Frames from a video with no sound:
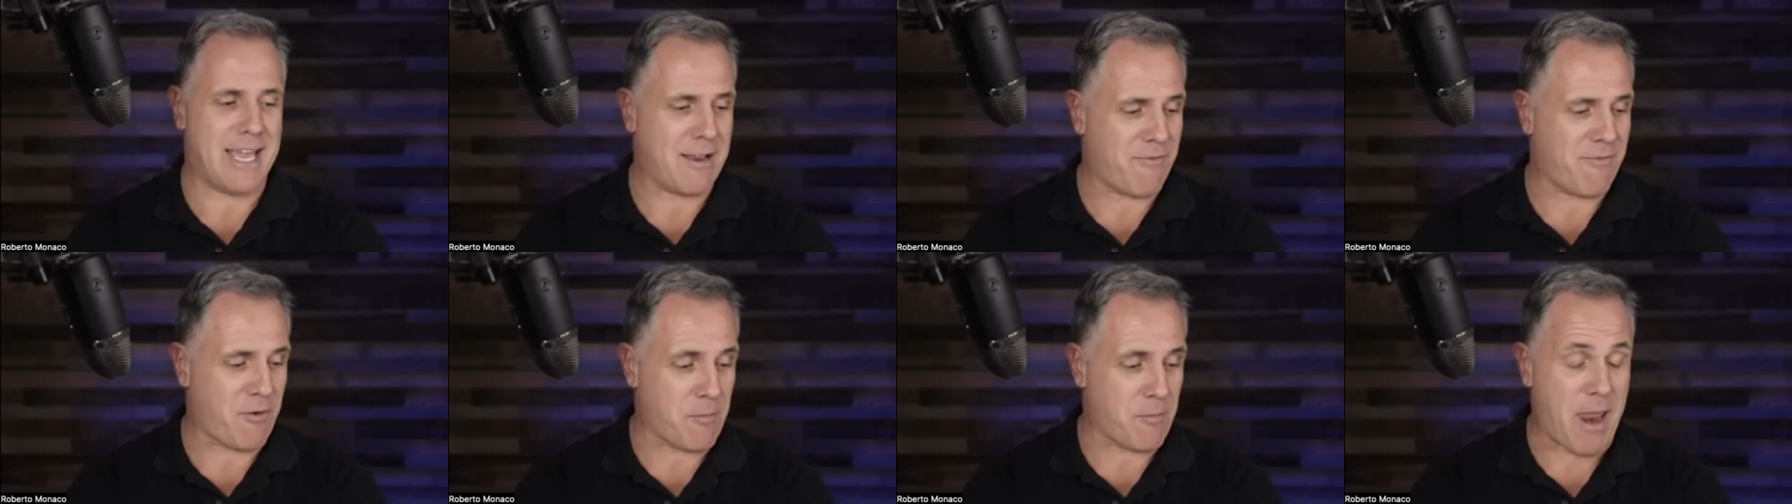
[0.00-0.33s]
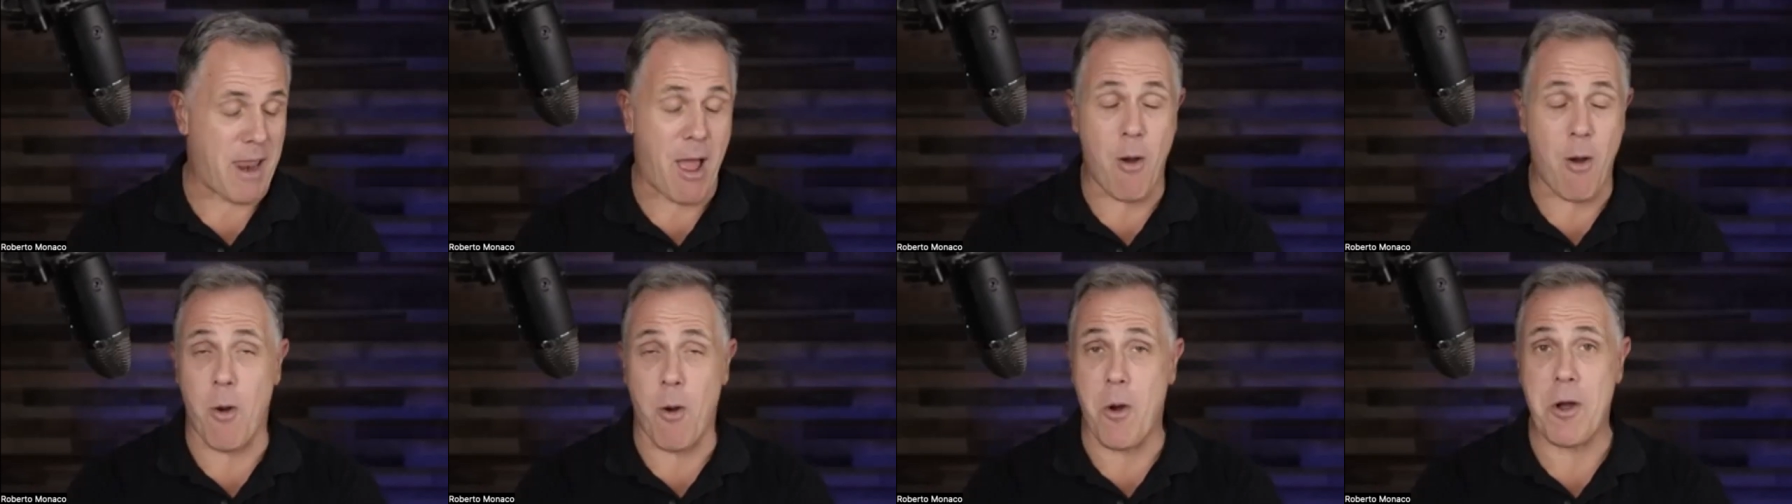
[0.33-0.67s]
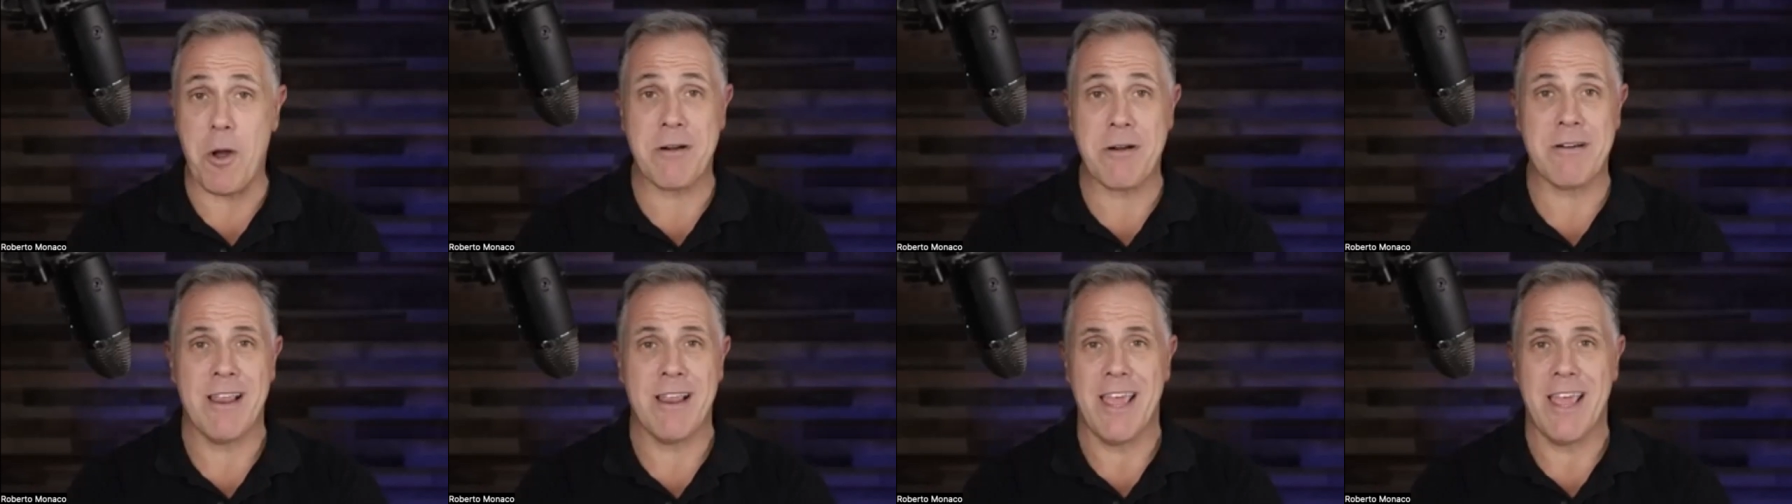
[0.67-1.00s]
from now
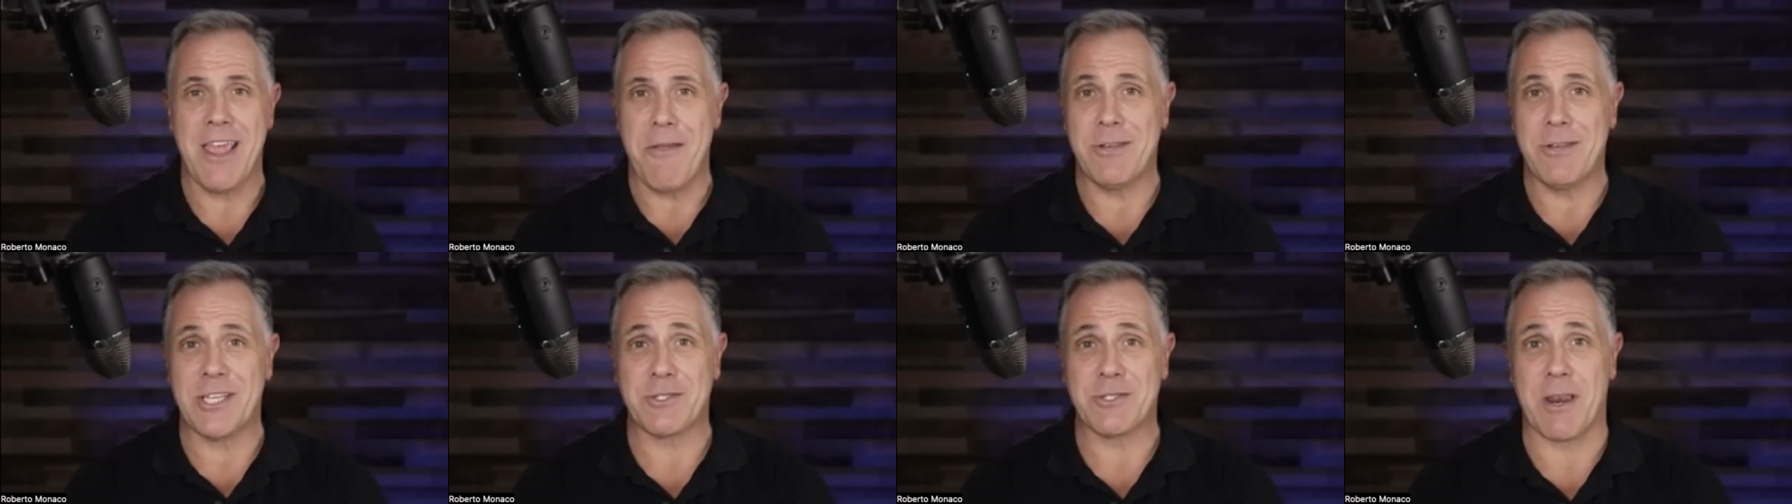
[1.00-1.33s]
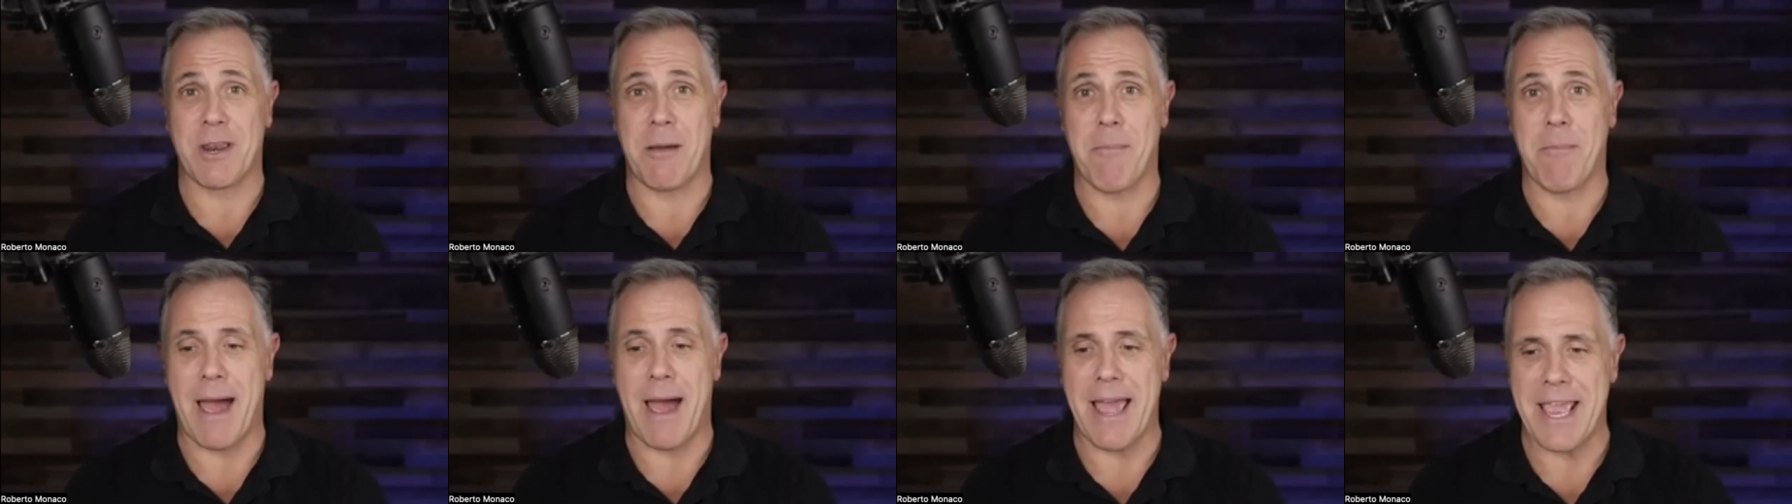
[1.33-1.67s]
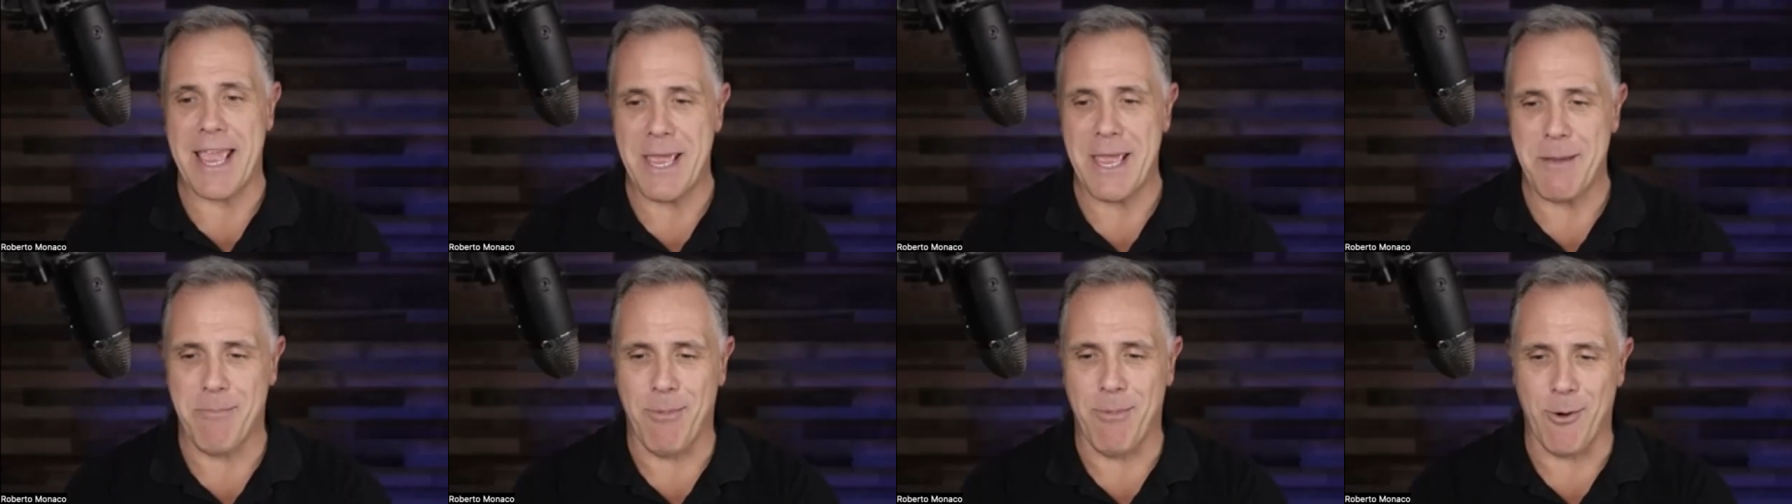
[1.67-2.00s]
on, I'm just gonna buy
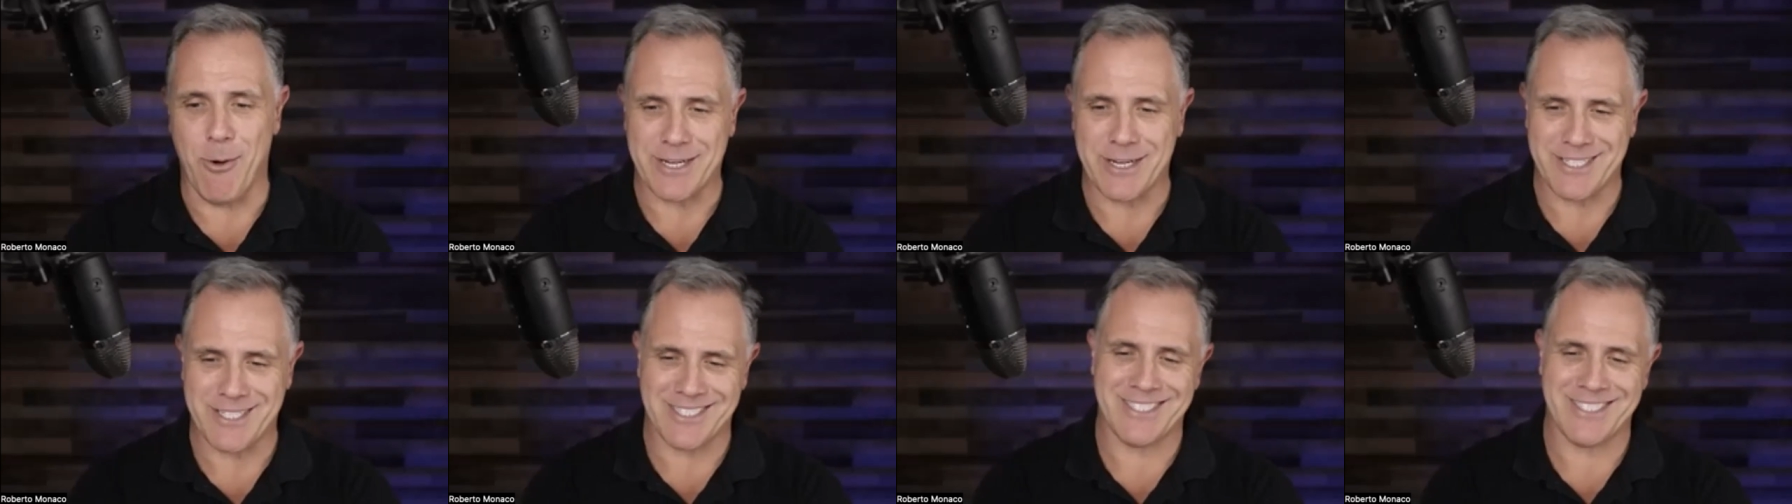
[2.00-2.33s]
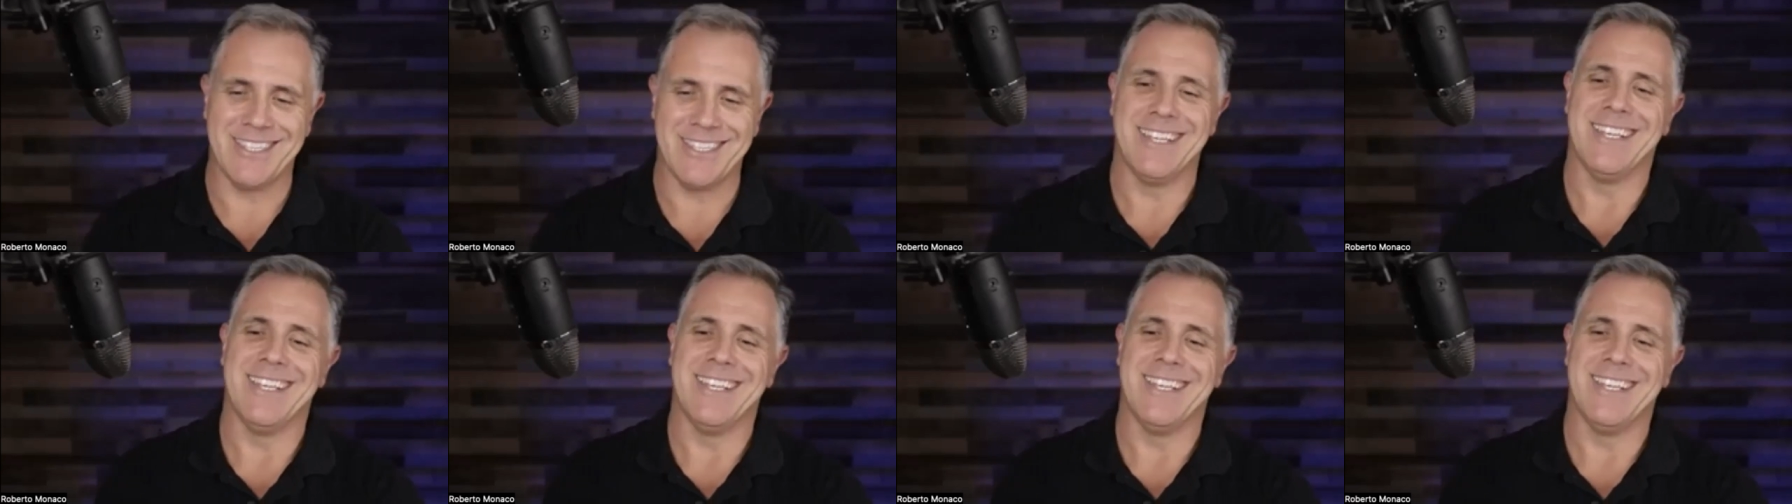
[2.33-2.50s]
ebooks.